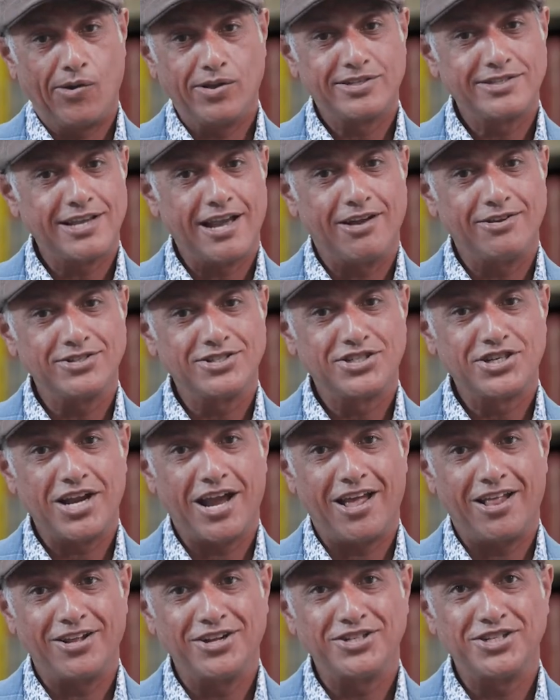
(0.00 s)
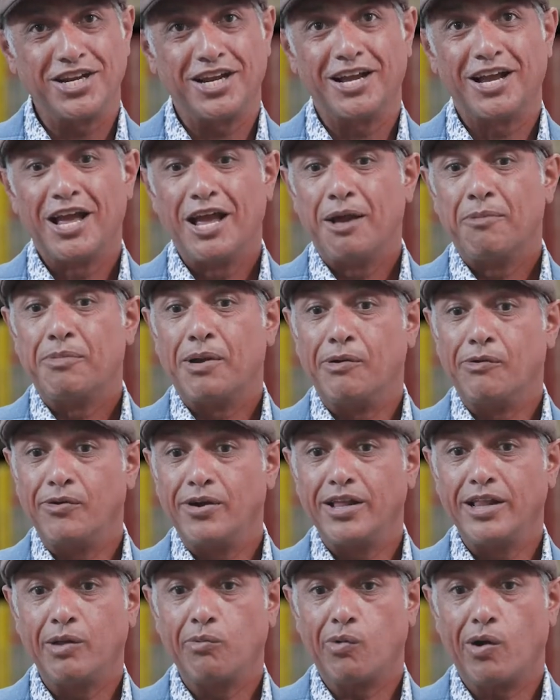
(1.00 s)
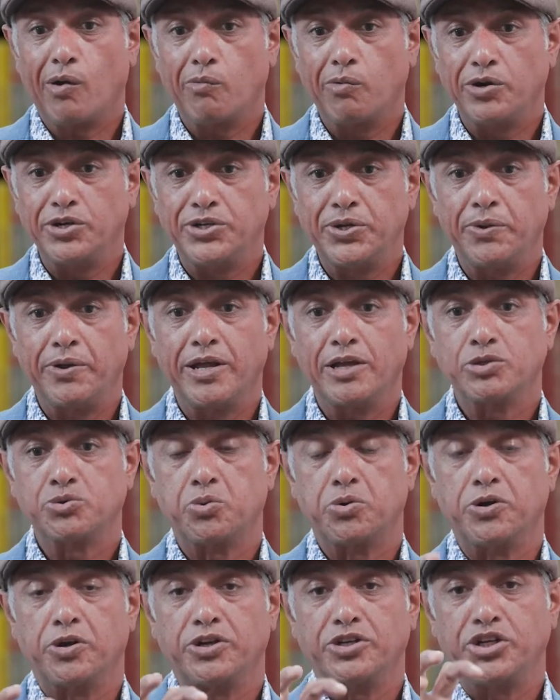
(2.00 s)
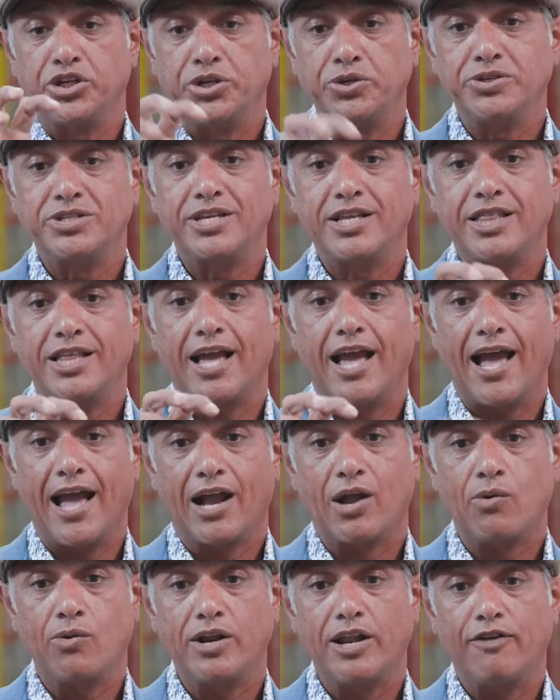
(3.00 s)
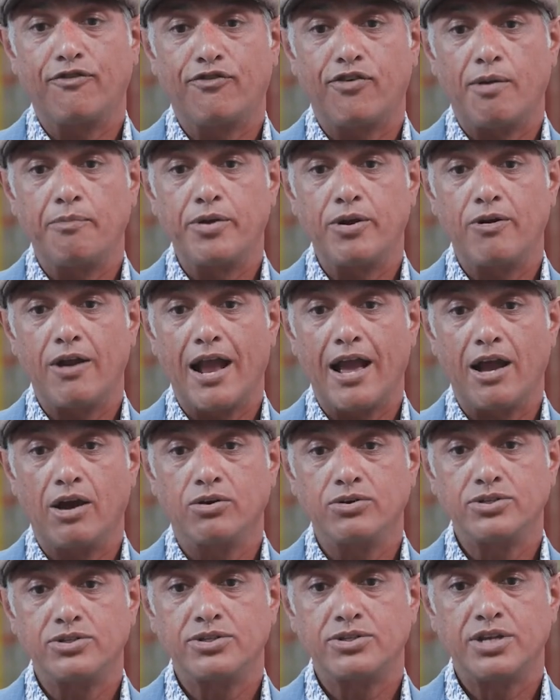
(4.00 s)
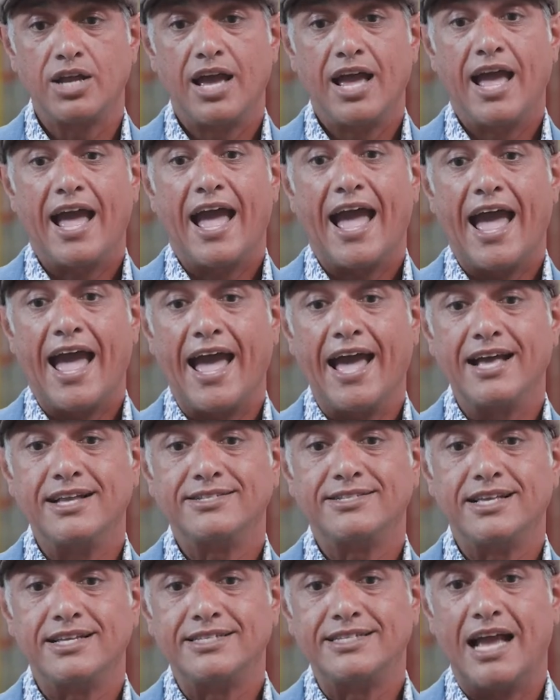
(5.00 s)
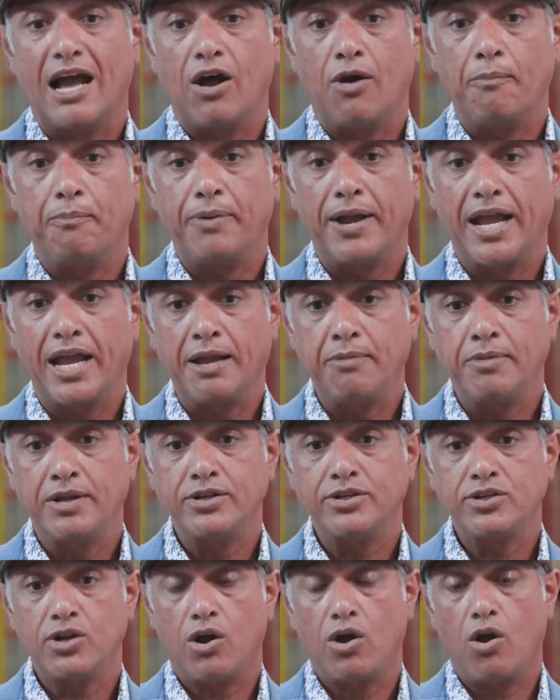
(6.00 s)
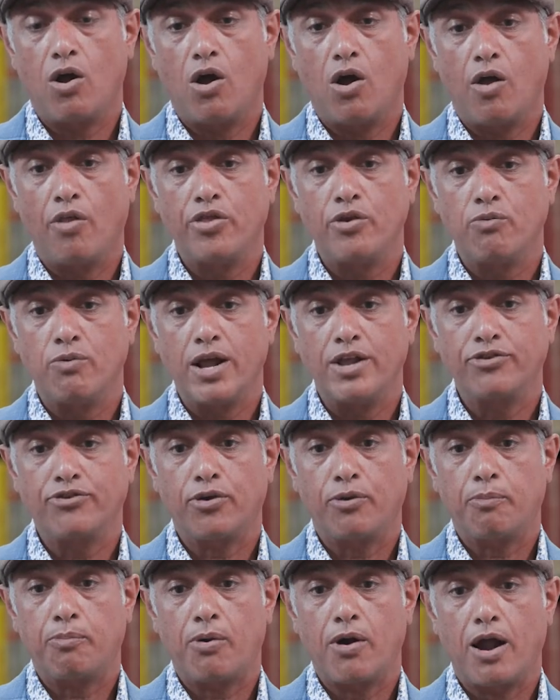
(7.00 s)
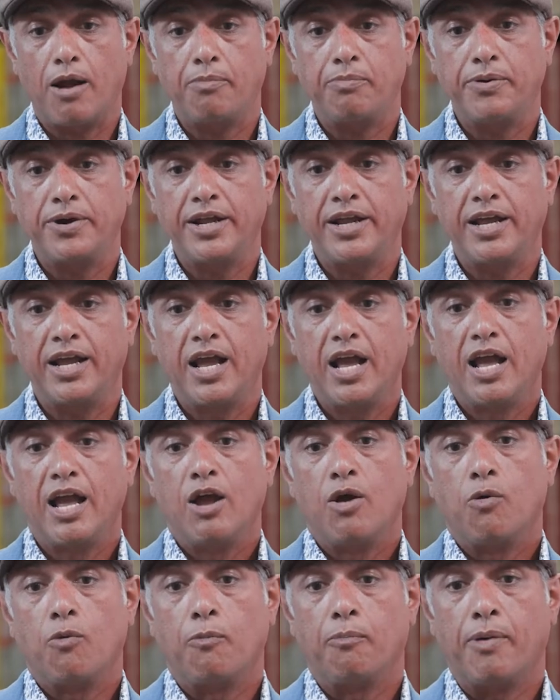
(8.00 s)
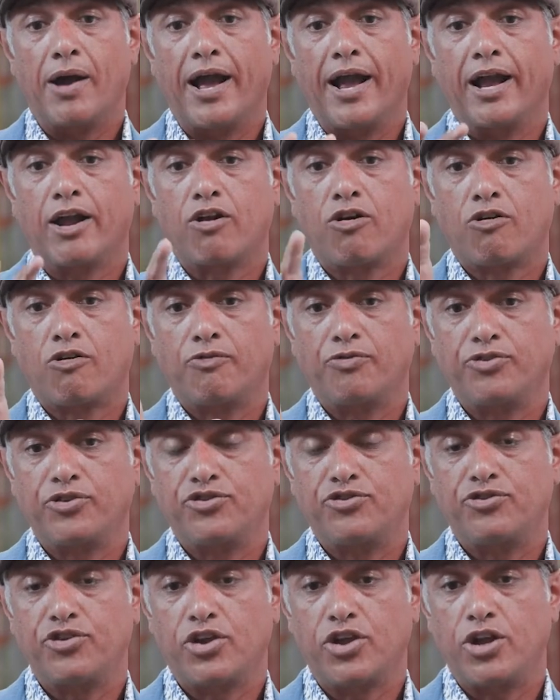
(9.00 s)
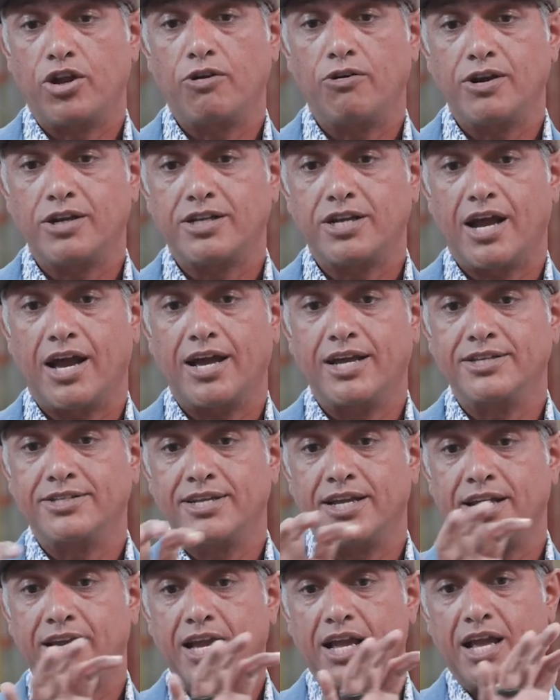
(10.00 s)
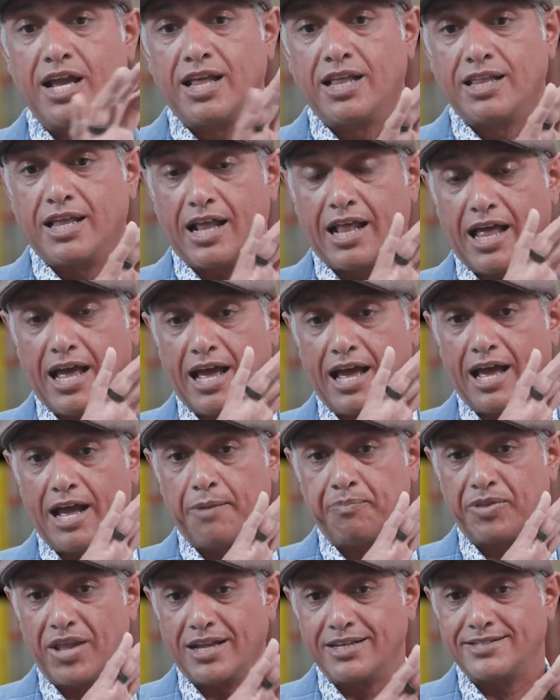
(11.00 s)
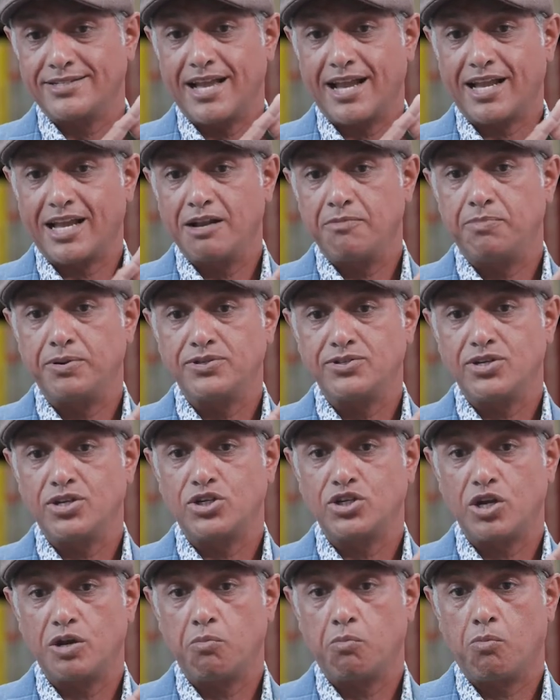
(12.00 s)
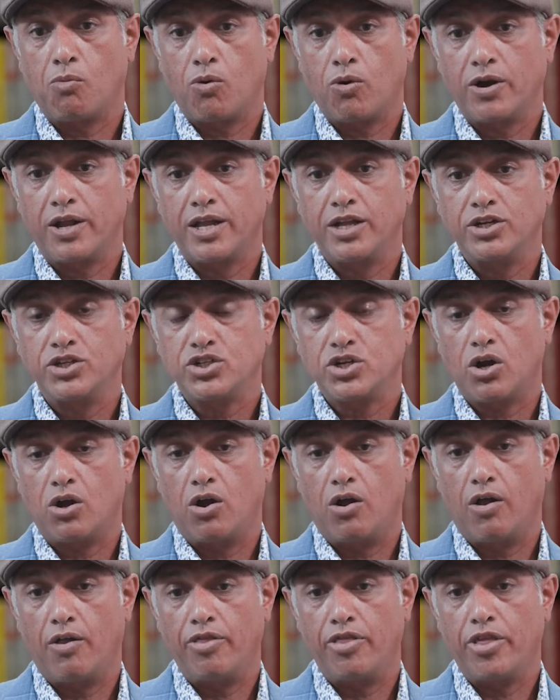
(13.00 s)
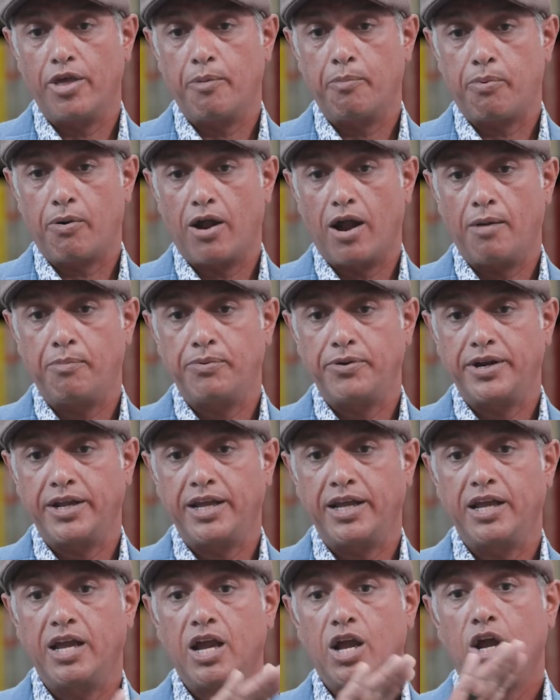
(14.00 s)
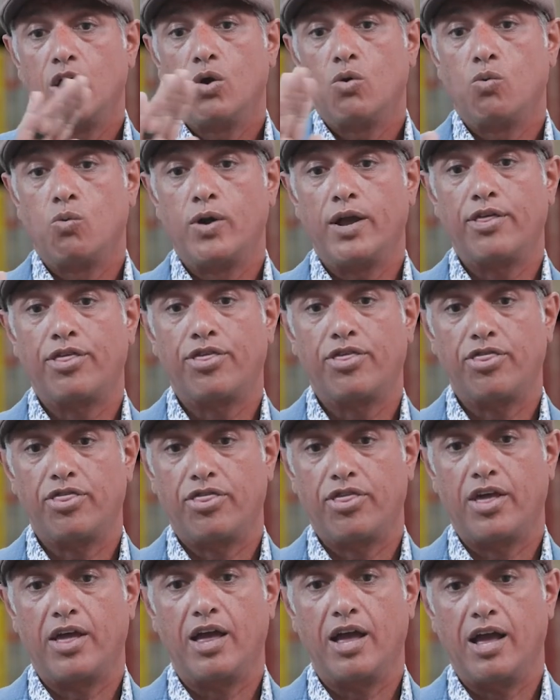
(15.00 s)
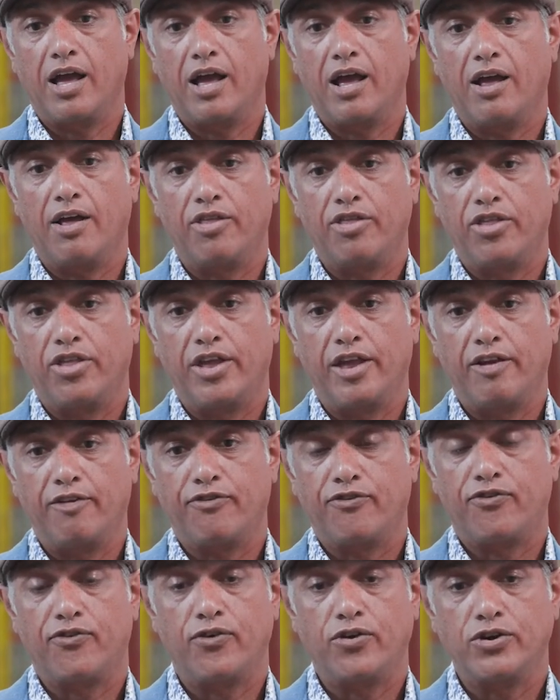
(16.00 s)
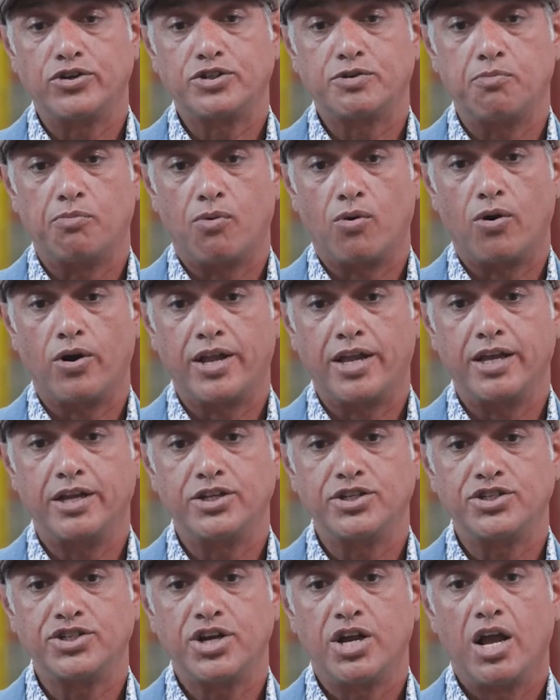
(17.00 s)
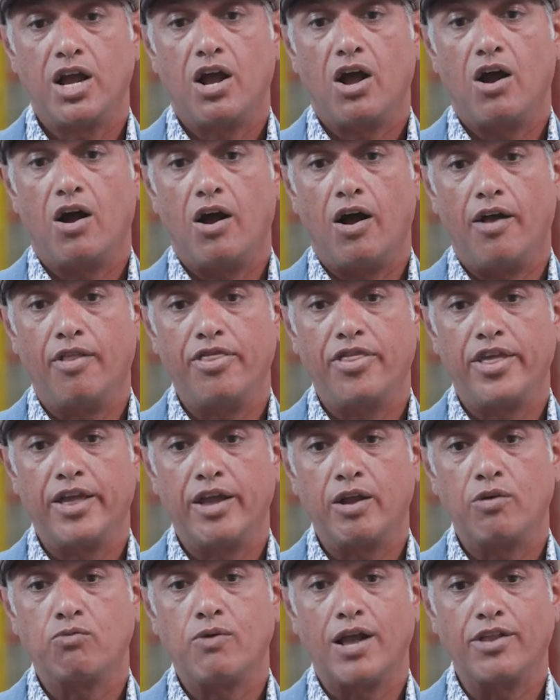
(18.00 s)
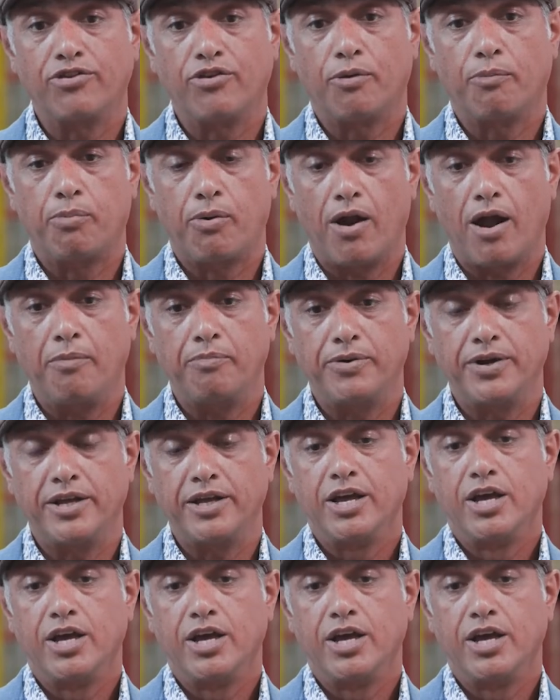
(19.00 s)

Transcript: it sounds challenging, but really what we're doing is we're using the equity from your house as the down payment on the rental property by securitizing a second position mortgage on the property with the first mortgage on the rental property.